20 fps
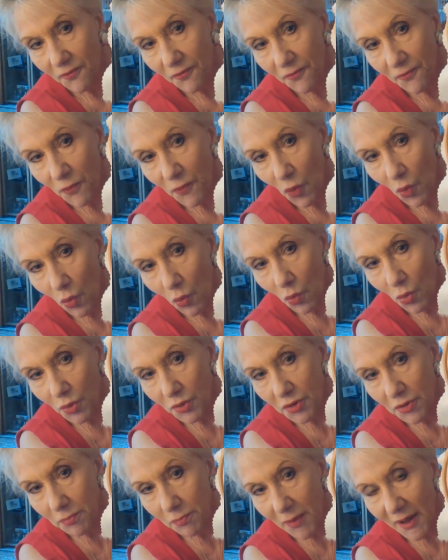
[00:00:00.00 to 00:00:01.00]
forward
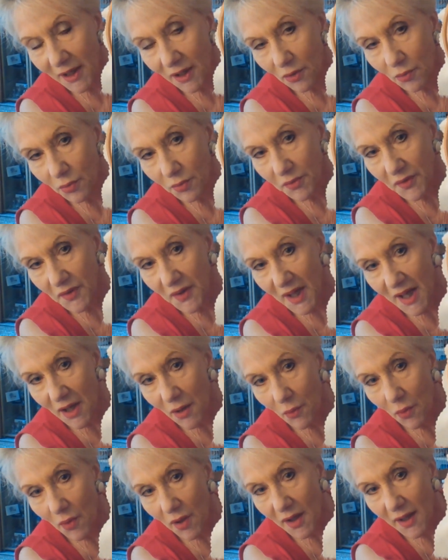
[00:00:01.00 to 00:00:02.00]
and backward that
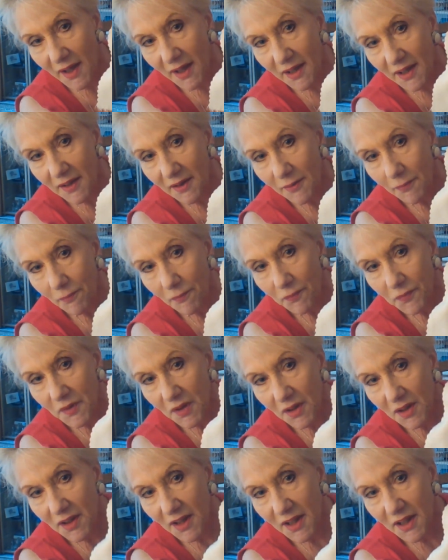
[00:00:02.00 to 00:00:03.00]
way,
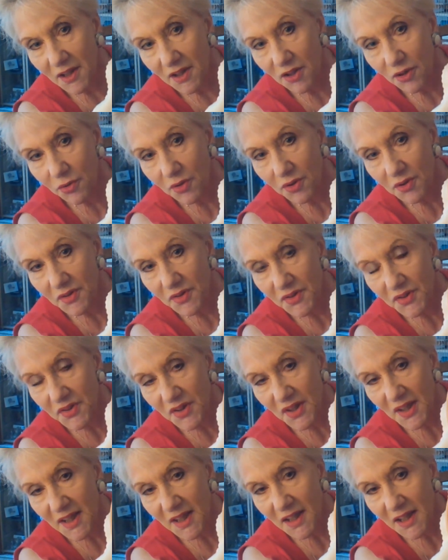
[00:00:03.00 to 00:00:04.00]
again you can
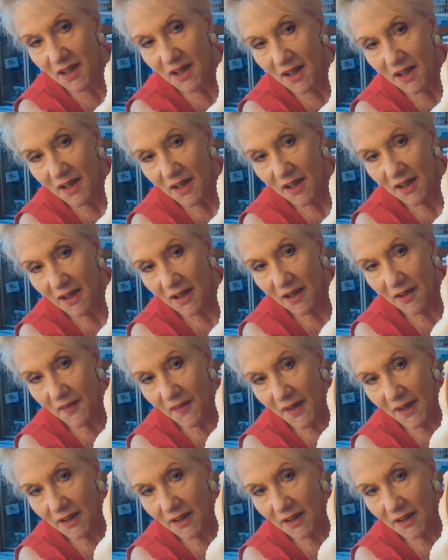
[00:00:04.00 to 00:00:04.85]
see how that